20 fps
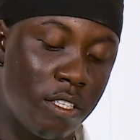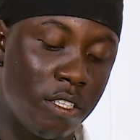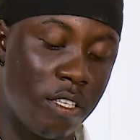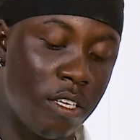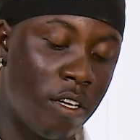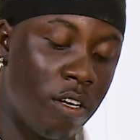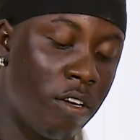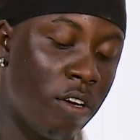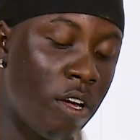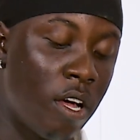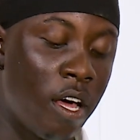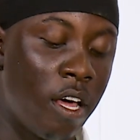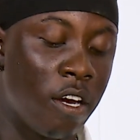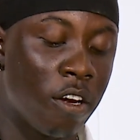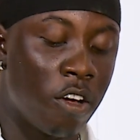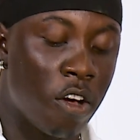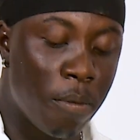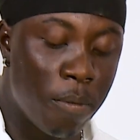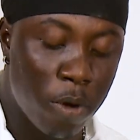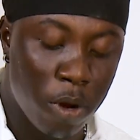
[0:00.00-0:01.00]
you know, and
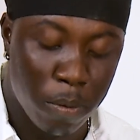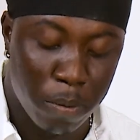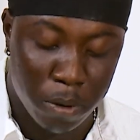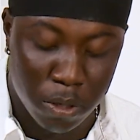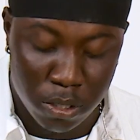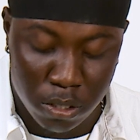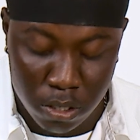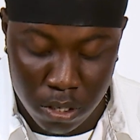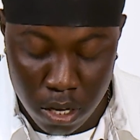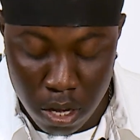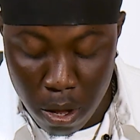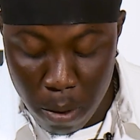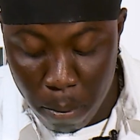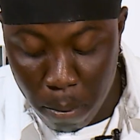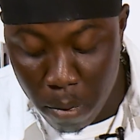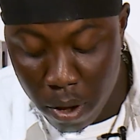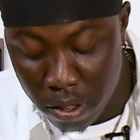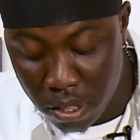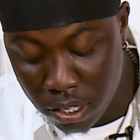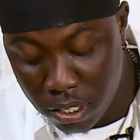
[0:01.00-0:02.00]
coming up is
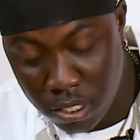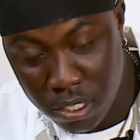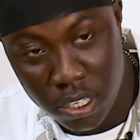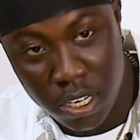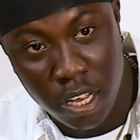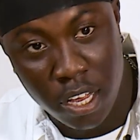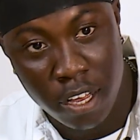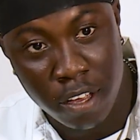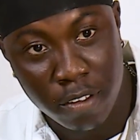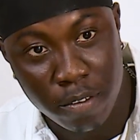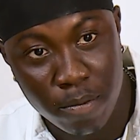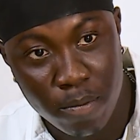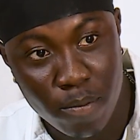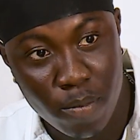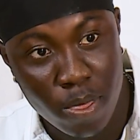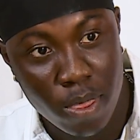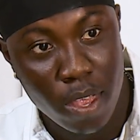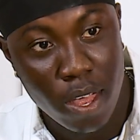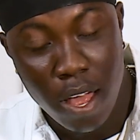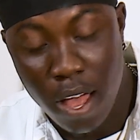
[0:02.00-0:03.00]
Mother's Day.
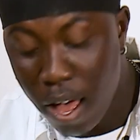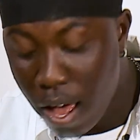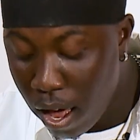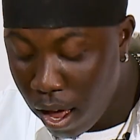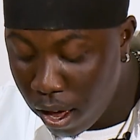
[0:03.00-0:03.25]
Yes, yes.